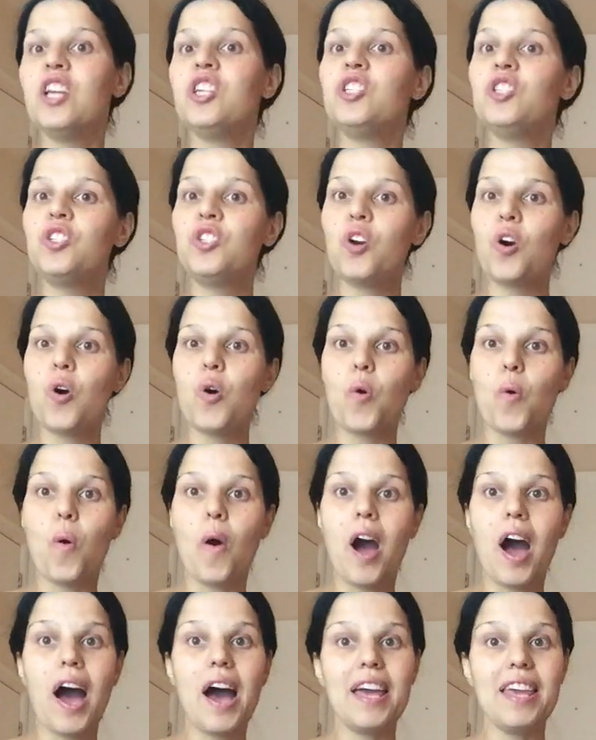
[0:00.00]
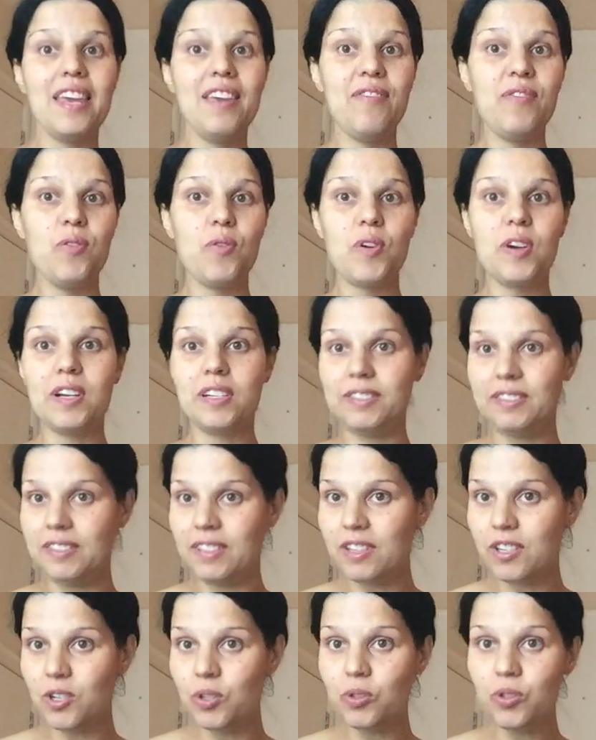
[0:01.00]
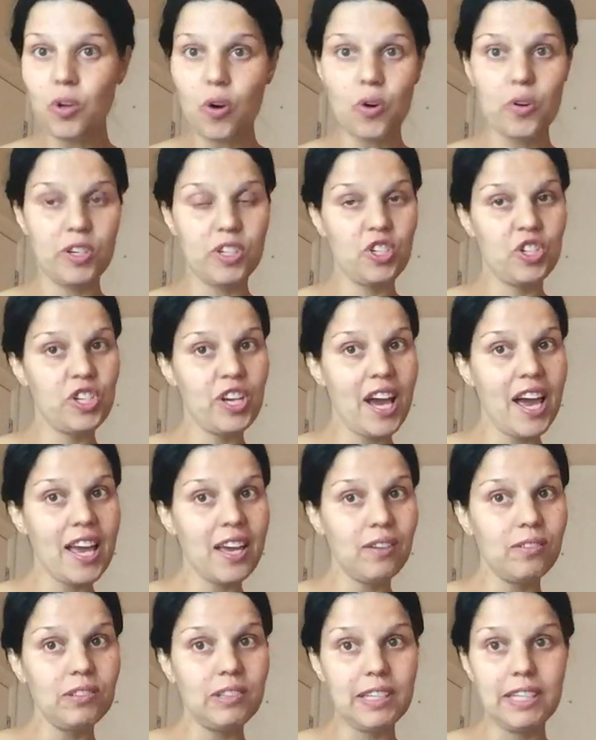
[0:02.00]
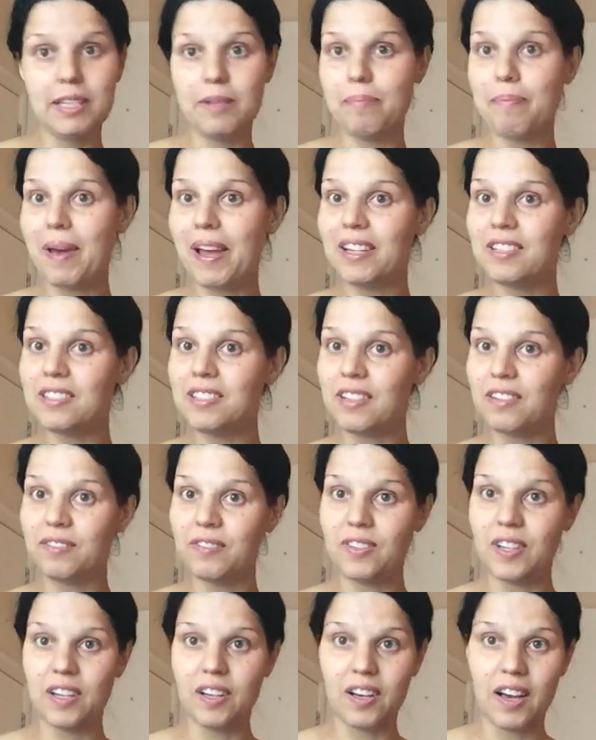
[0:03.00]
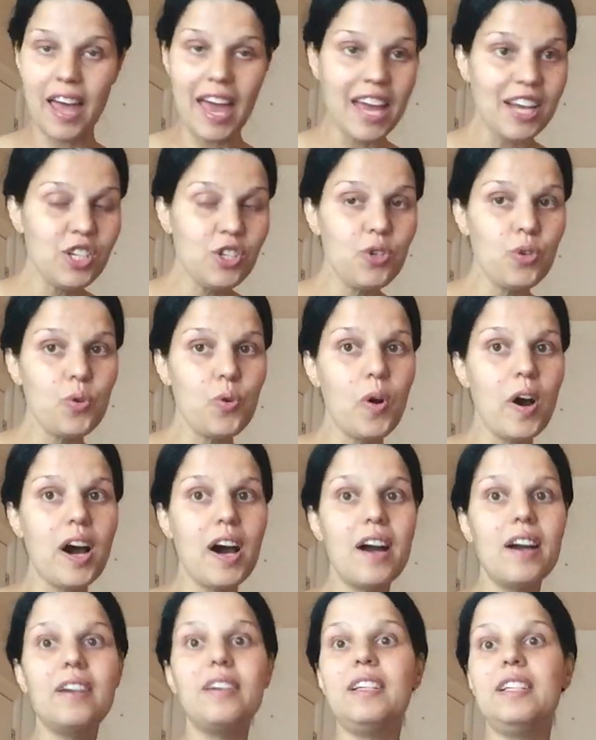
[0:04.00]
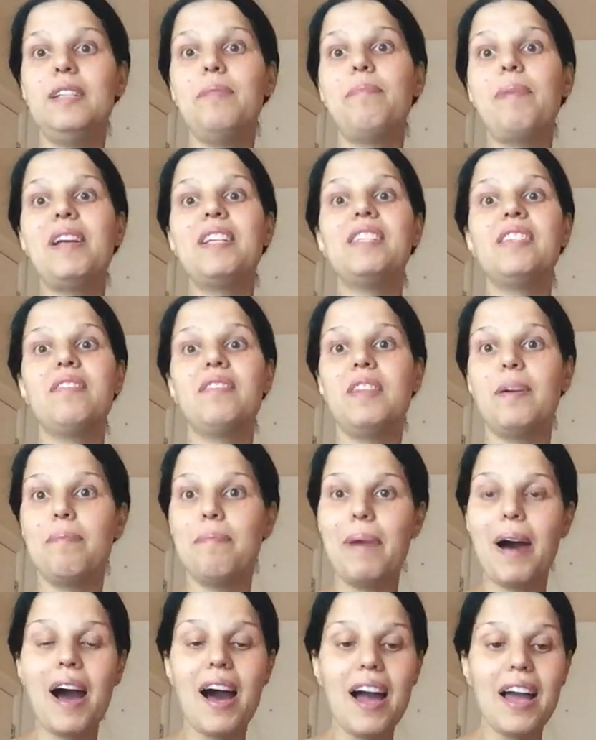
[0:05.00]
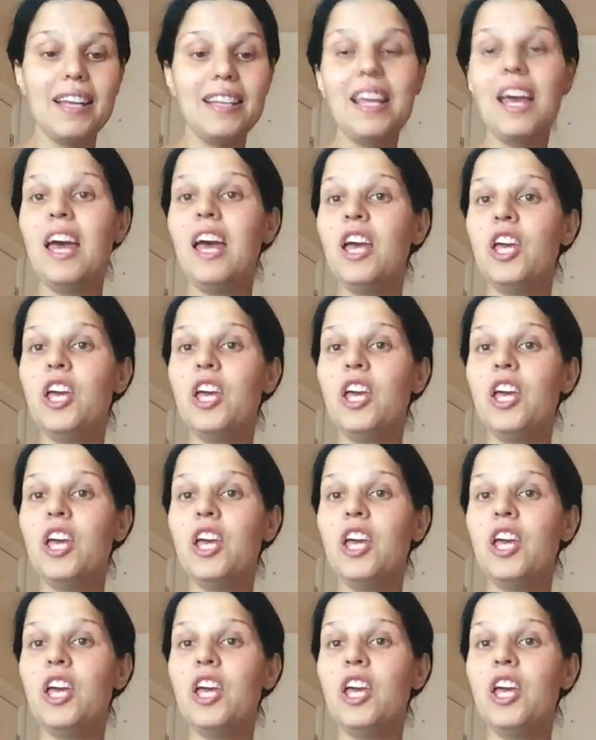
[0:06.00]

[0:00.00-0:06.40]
So if you're an adult or a child, it depends of the age you are, it depends of the bite,